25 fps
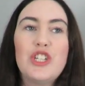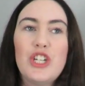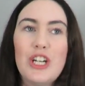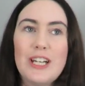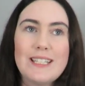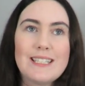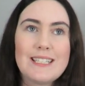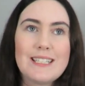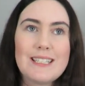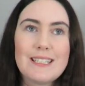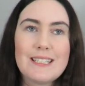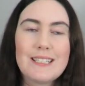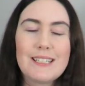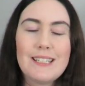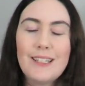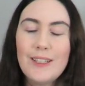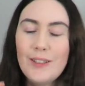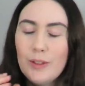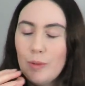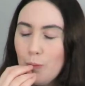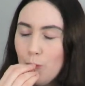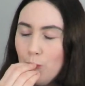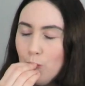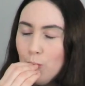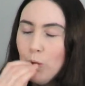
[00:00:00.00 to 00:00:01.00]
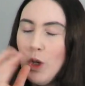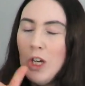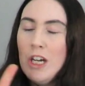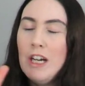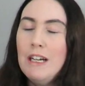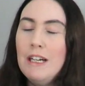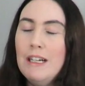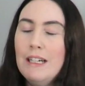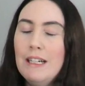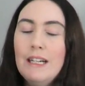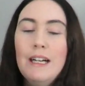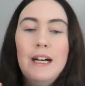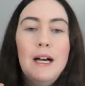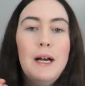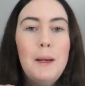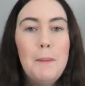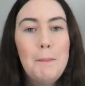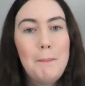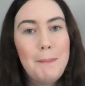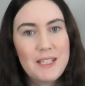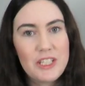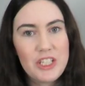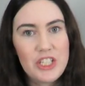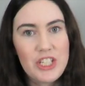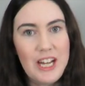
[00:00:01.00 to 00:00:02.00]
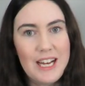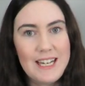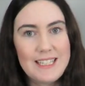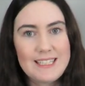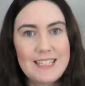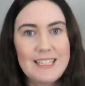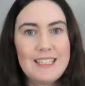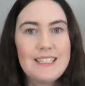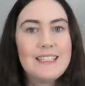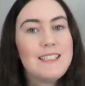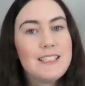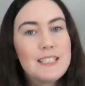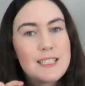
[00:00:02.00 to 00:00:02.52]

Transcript: just much nicer.